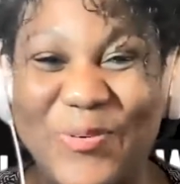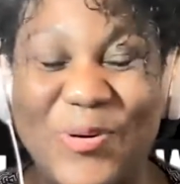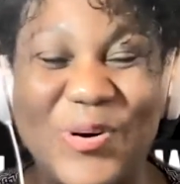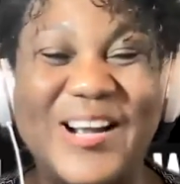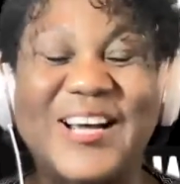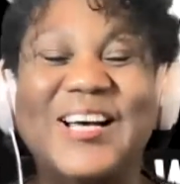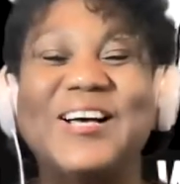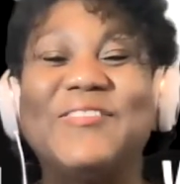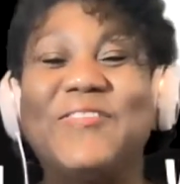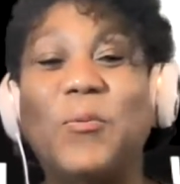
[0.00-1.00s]
4
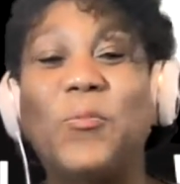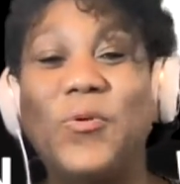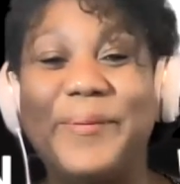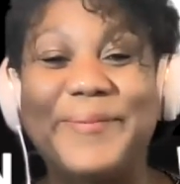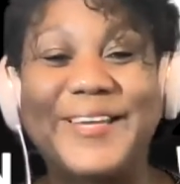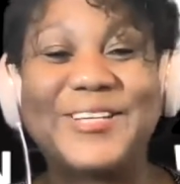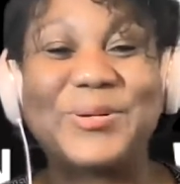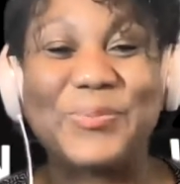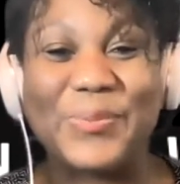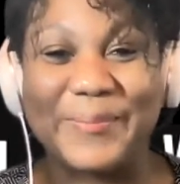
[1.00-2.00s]
of Woman
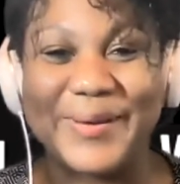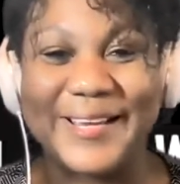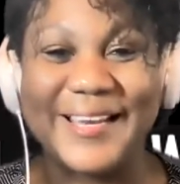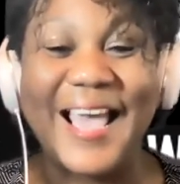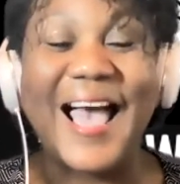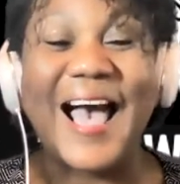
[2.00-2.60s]
to Woman.